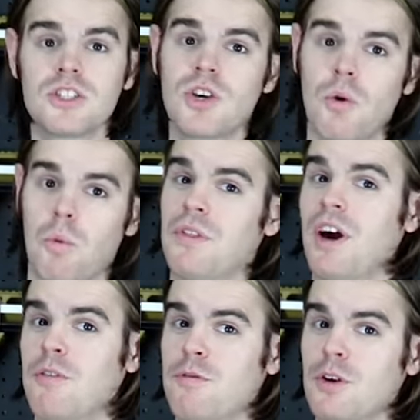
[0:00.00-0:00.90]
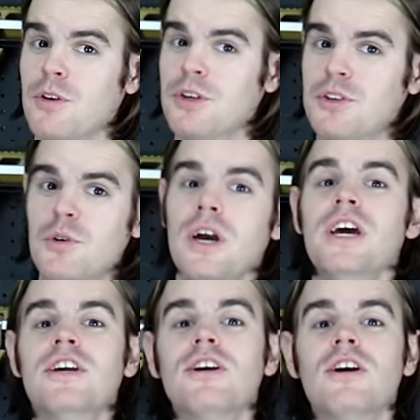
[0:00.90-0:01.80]
So, without further ado,
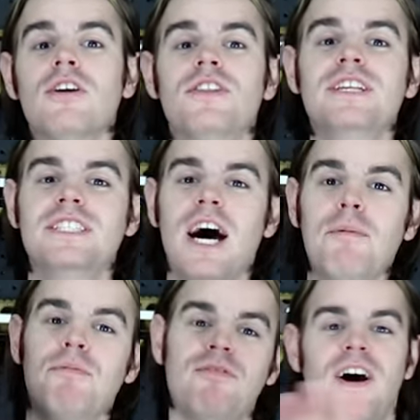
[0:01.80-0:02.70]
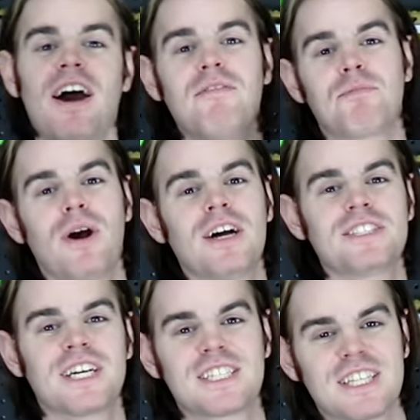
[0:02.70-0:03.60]
here are the top five
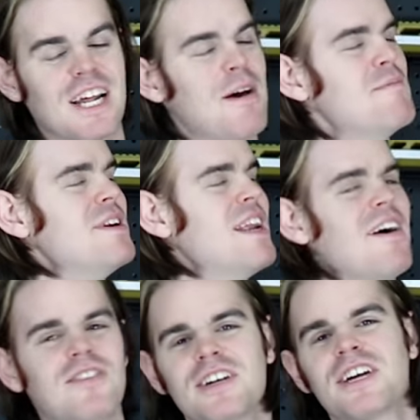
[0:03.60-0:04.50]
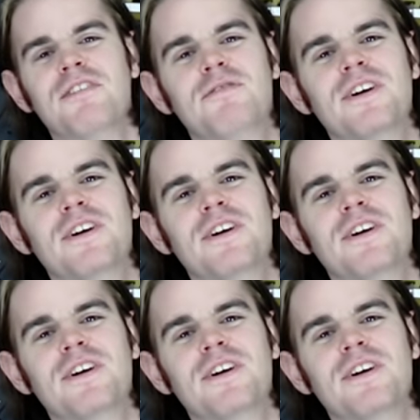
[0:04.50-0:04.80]
projects that I'm never gonna